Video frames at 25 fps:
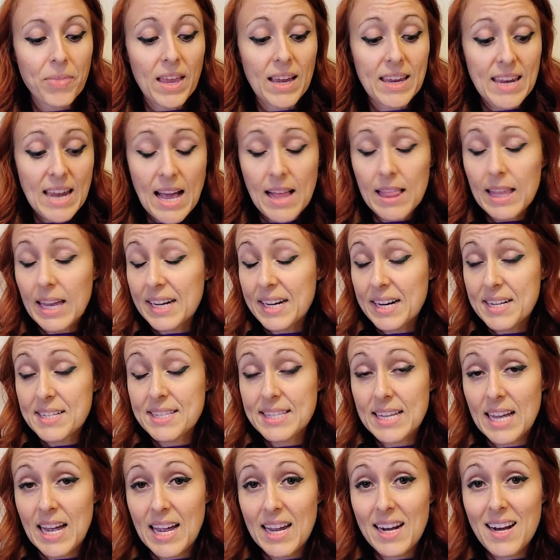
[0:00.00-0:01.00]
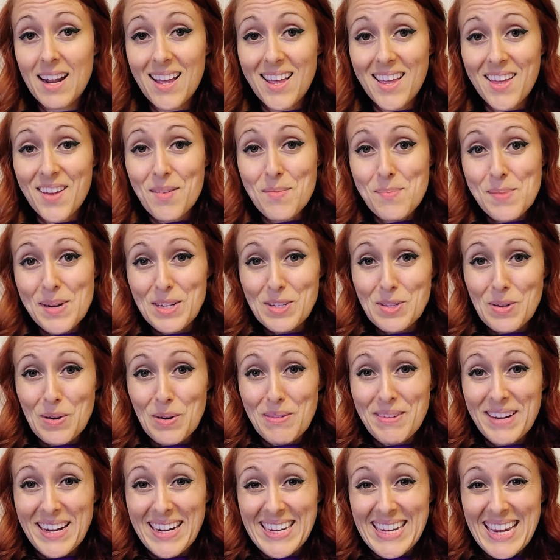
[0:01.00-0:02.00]
yeah, like I said,
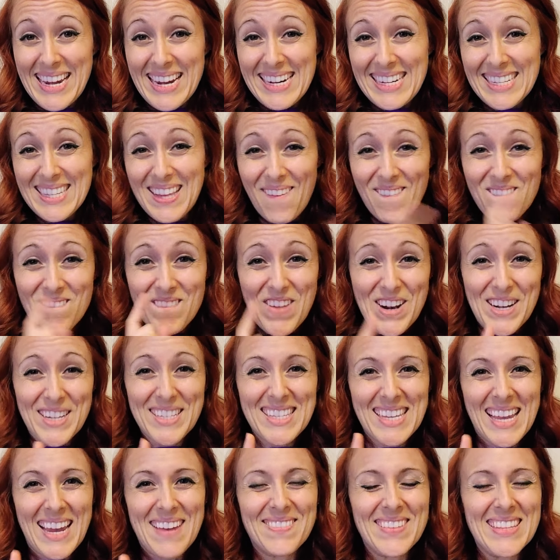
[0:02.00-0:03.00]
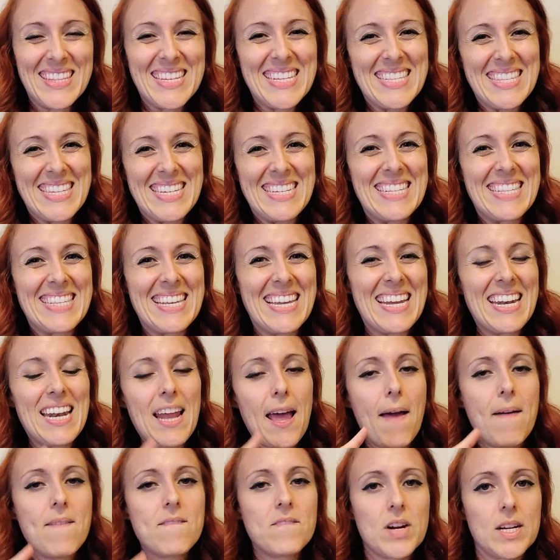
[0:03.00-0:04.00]
Minnesota Vikings, first game of the season,
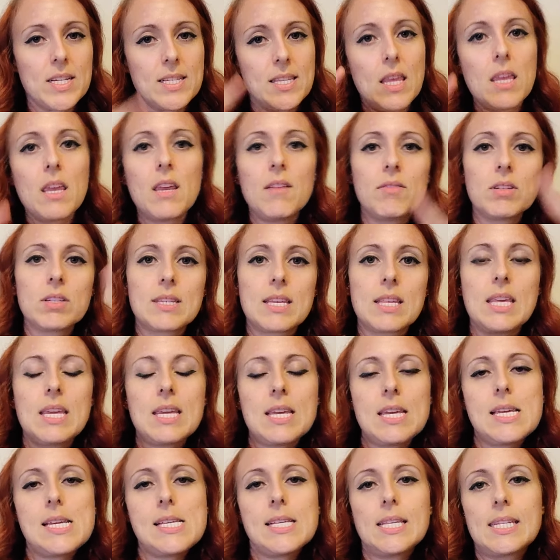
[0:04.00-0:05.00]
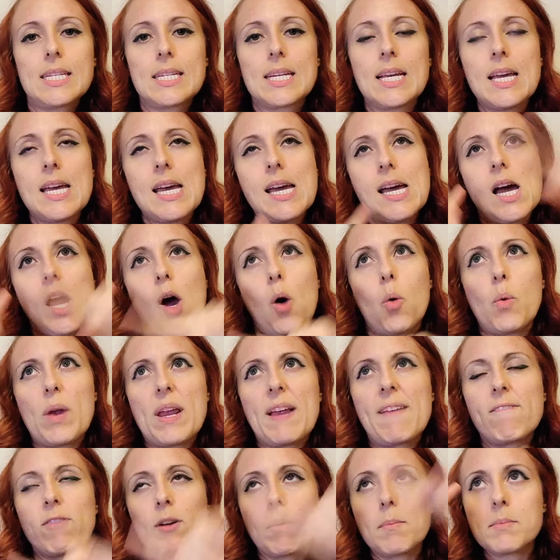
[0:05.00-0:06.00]
first the Evil to the East,
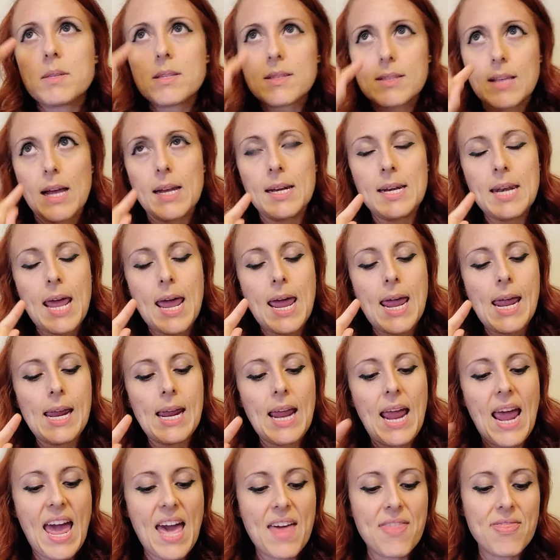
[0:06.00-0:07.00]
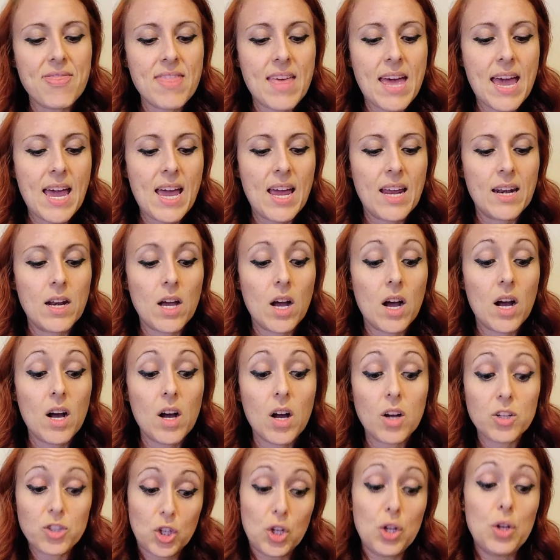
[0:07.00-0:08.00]
week from Sunday, and then
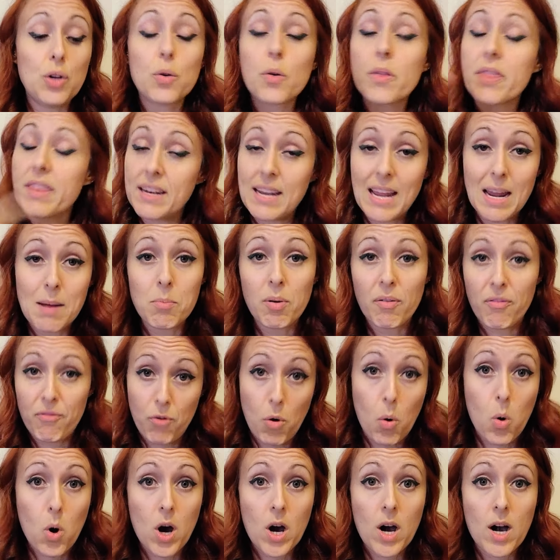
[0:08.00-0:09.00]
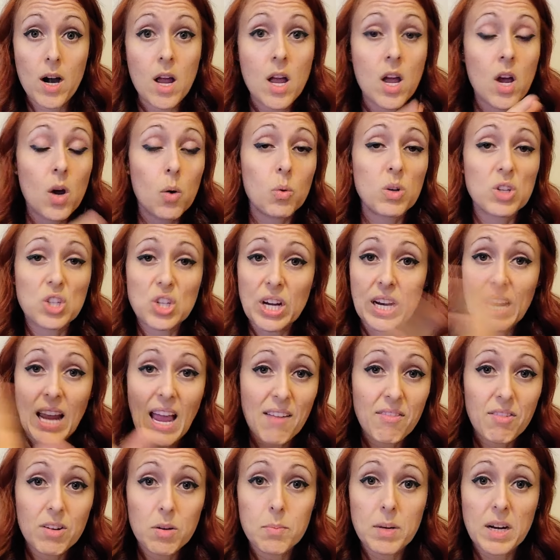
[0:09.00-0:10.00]
two, the day before, wishing
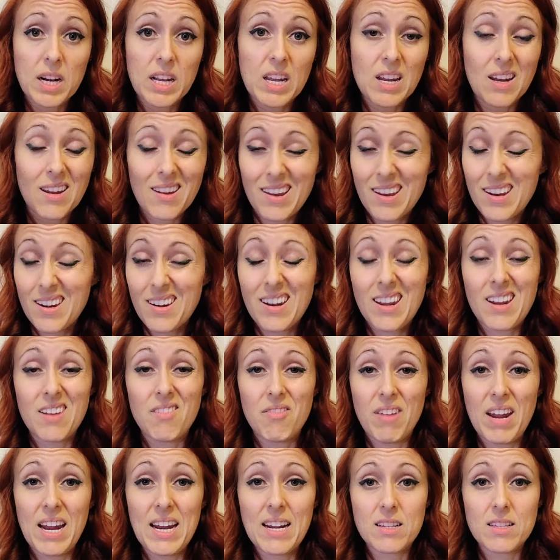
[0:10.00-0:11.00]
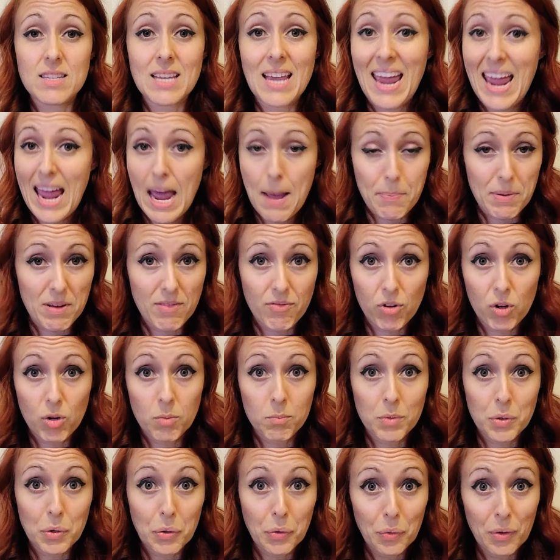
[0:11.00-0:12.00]
everybody in advance a happy full
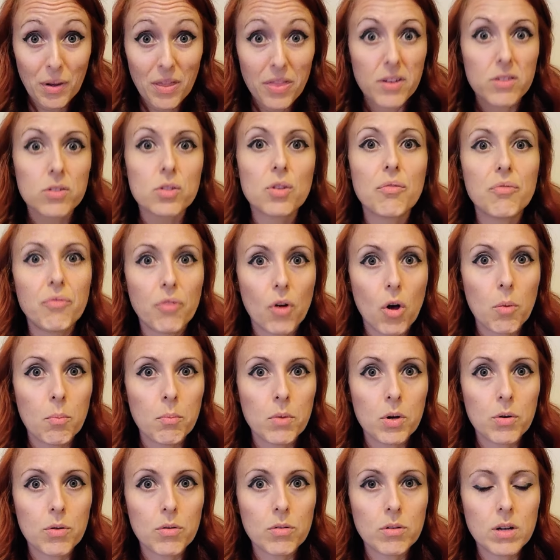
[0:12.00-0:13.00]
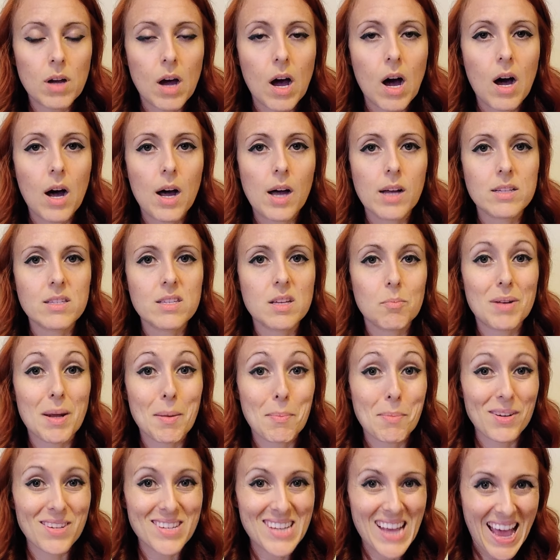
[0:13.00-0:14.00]
moon. There's a full moon on
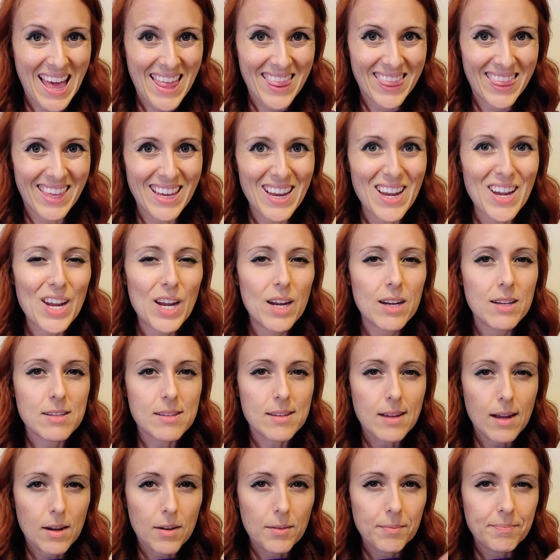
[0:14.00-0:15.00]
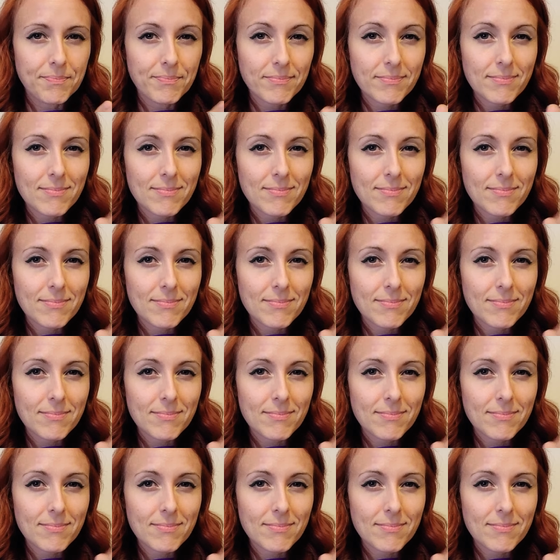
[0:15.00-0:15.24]
September 10th, so